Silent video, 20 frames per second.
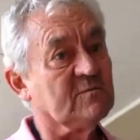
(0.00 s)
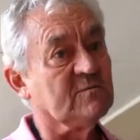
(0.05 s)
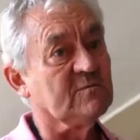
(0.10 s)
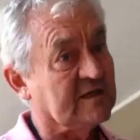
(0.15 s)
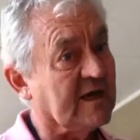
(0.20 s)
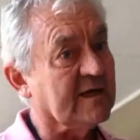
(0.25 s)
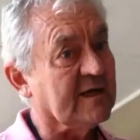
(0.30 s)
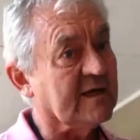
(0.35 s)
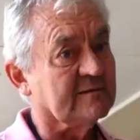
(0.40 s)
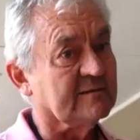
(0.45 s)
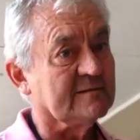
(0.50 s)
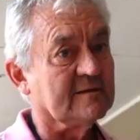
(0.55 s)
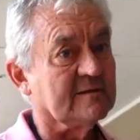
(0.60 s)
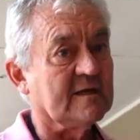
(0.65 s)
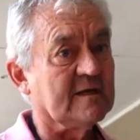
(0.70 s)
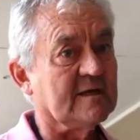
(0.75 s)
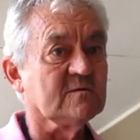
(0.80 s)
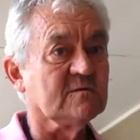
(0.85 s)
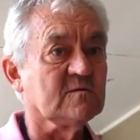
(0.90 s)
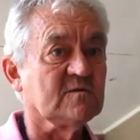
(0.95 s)
And hopefully
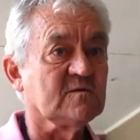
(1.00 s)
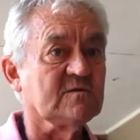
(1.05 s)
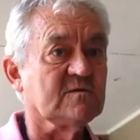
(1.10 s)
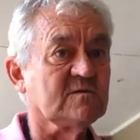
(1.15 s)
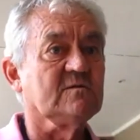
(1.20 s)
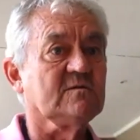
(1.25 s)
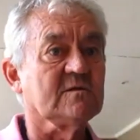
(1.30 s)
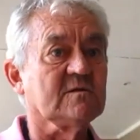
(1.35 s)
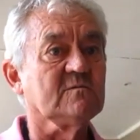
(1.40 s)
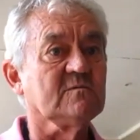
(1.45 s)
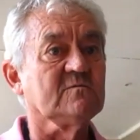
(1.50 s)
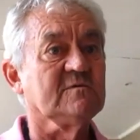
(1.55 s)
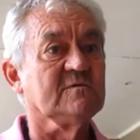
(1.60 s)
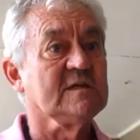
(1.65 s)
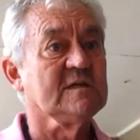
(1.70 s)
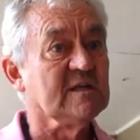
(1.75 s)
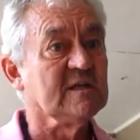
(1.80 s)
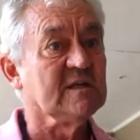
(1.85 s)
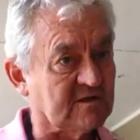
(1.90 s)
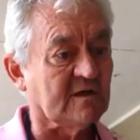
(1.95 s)
we can, and,
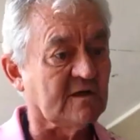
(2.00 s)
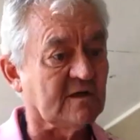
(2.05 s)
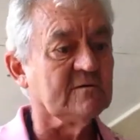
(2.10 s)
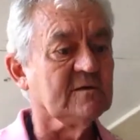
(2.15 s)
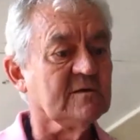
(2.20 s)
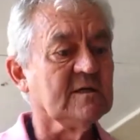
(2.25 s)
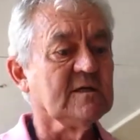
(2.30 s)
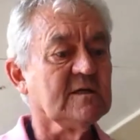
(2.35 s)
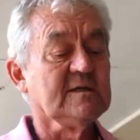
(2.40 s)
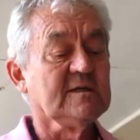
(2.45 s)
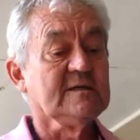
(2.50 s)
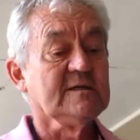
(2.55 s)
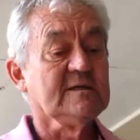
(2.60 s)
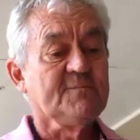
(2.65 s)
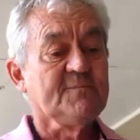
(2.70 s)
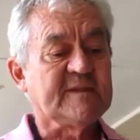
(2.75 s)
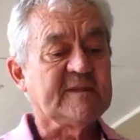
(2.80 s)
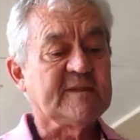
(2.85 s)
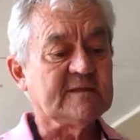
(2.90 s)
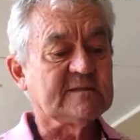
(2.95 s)
you know, really show
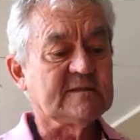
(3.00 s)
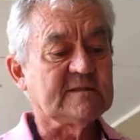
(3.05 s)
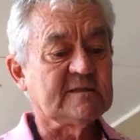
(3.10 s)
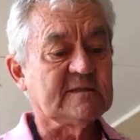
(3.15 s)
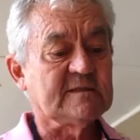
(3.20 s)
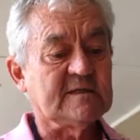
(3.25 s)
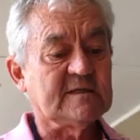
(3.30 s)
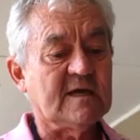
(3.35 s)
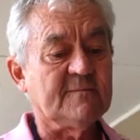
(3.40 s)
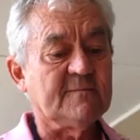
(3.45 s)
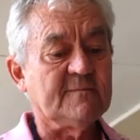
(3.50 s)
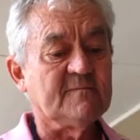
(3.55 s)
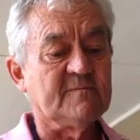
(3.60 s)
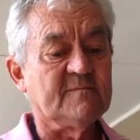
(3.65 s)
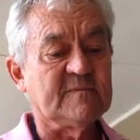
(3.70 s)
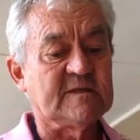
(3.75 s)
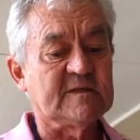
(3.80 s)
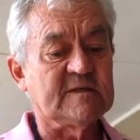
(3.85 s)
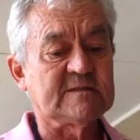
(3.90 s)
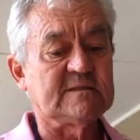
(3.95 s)
that
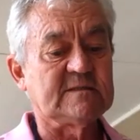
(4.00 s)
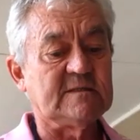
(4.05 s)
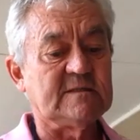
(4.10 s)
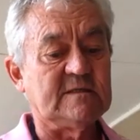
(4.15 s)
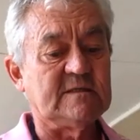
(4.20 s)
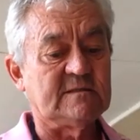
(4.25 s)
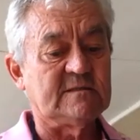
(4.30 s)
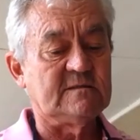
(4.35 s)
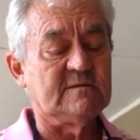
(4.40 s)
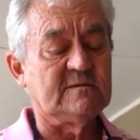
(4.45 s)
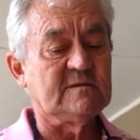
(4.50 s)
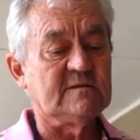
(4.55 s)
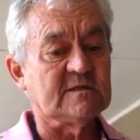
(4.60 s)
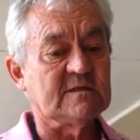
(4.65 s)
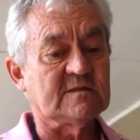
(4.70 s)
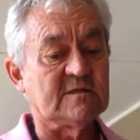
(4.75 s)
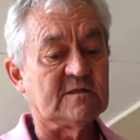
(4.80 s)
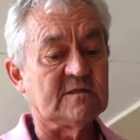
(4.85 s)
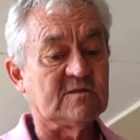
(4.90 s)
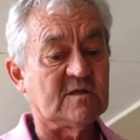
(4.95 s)
this
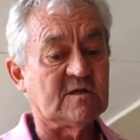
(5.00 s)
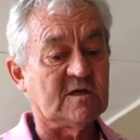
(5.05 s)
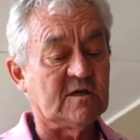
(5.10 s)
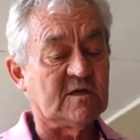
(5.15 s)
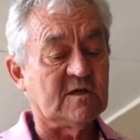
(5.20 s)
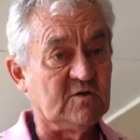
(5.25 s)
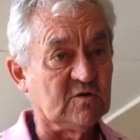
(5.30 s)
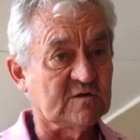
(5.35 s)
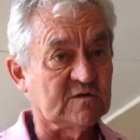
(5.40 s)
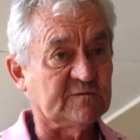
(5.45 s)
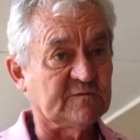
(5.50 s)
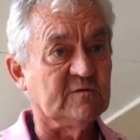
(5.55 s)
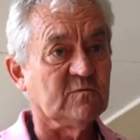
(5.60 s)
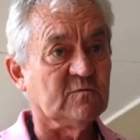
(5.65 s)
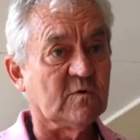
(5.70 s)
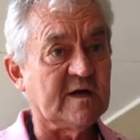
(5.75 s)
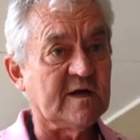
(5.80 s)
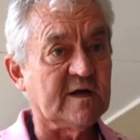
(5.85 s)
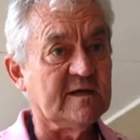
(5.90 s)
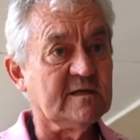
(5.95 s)
is a useful
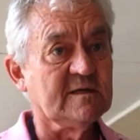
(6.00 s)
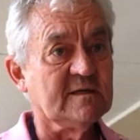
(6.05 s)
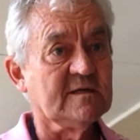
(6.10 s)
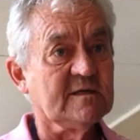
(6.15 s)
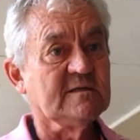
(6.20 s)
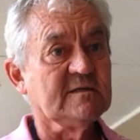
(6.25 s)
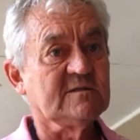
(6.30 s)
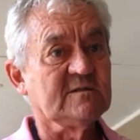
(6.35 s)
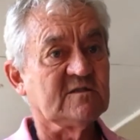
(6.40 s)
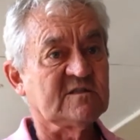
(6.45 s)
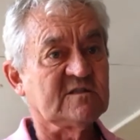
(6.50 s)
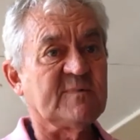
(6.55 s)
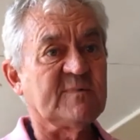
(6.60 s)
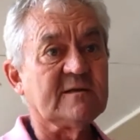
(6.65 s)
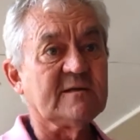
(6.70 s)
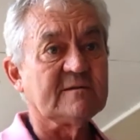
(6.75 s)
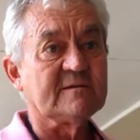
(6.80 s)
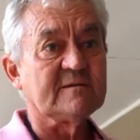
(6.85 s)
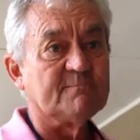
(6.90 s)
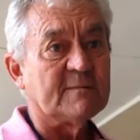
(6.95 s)
way to
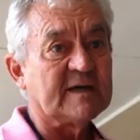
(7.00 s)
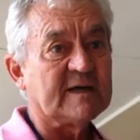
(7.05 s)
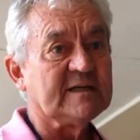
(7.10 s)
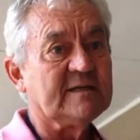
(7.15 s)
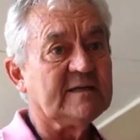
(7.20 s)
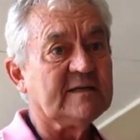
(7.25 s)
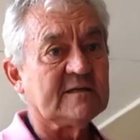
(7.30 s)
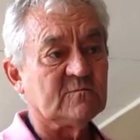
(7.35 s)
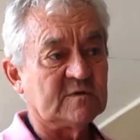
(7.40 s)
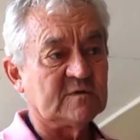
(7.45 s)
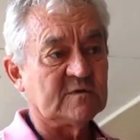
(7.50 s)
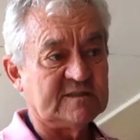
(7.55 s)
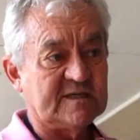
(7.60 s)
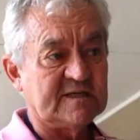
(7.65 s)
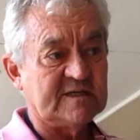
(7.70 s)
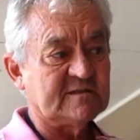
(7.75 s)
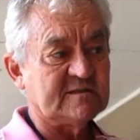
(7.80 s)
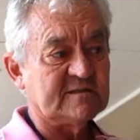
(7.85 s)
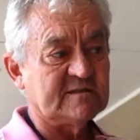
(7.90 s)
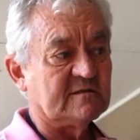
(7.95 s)
spend money that was
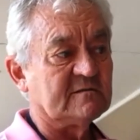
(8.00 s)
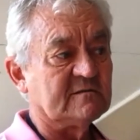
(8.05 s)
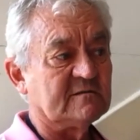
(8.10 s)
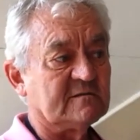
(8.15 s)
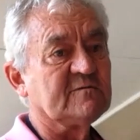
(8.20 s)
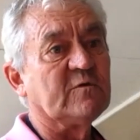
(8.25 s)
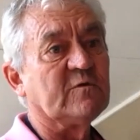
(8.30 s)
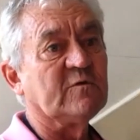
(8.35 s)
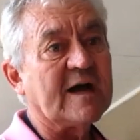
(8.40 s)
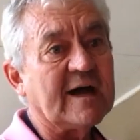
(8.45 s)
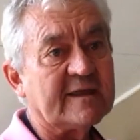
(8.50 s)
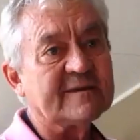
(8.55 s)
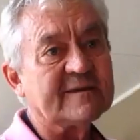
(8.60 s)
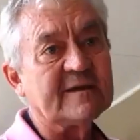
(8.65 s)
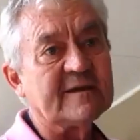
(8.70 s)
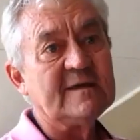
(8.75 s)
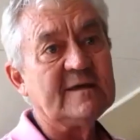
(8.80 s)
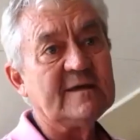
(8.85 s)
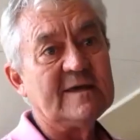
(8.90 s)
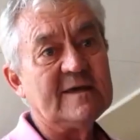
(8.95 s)
destined for
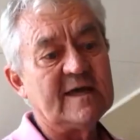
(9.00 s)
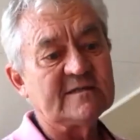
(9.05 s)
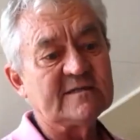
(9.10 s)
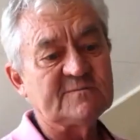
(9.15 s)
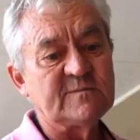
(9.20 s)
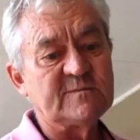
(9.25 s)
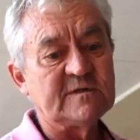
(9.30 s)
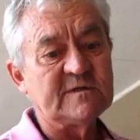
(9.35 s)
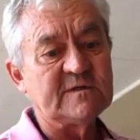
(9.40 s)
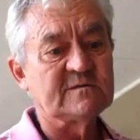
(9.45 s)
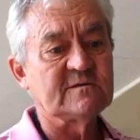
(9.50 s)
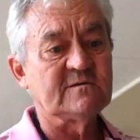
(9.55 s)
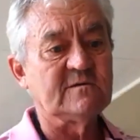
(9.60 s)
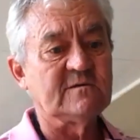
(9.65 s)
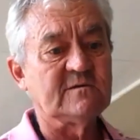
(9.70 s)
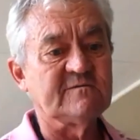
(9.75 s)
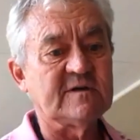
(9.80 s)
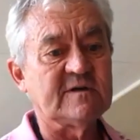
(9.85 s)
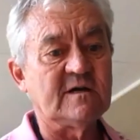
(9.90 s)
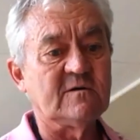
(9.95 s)
other aspects
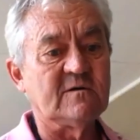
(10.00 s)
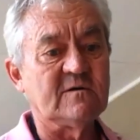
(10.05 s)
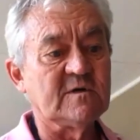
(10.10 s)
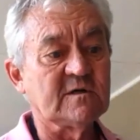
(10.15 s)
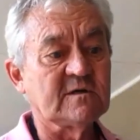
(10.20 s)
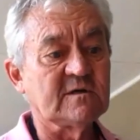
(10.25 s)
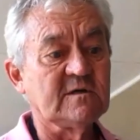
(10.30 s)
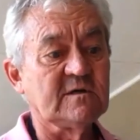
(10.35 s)
of our work.